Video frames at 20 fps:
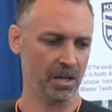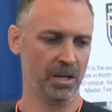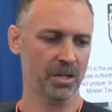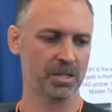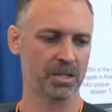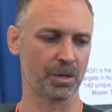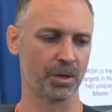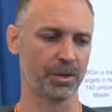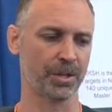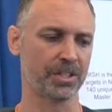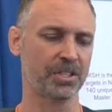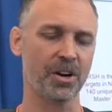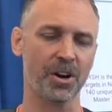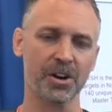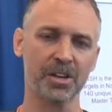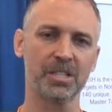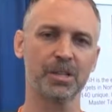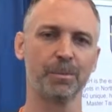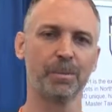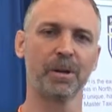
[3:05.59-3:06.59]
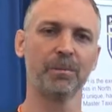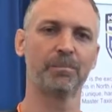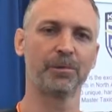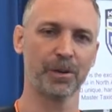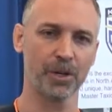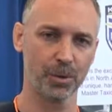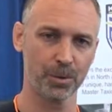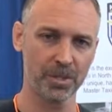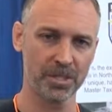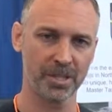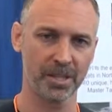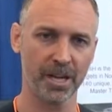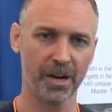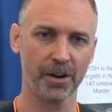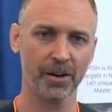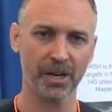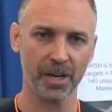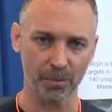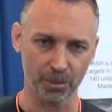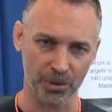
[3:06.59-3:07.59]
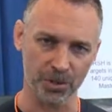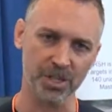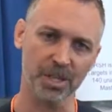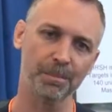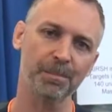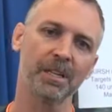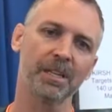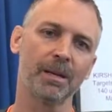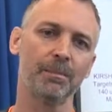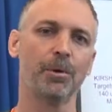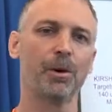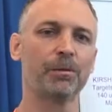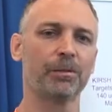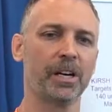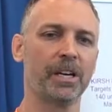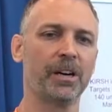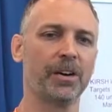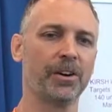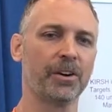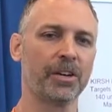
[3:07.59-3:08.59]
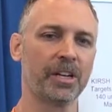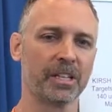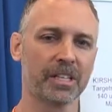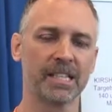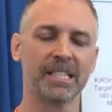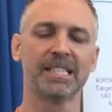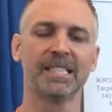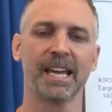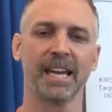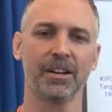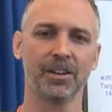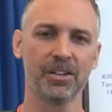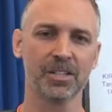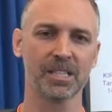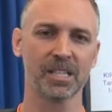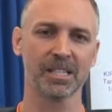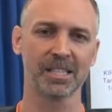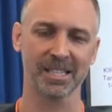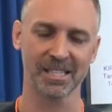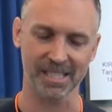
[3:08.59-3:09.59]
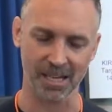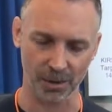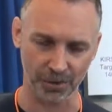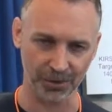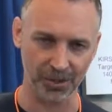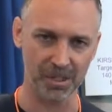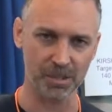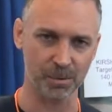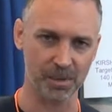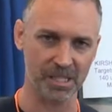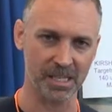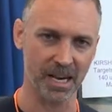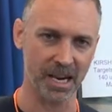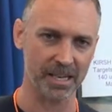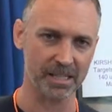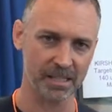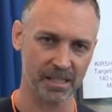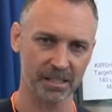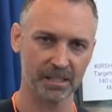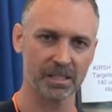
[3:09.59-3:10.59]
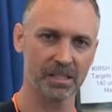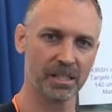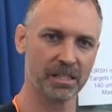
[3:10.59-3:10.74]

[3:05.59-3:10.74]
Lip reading: So the targets are being produced there, and we're shipping them over here in containers into southeast Wisconsin,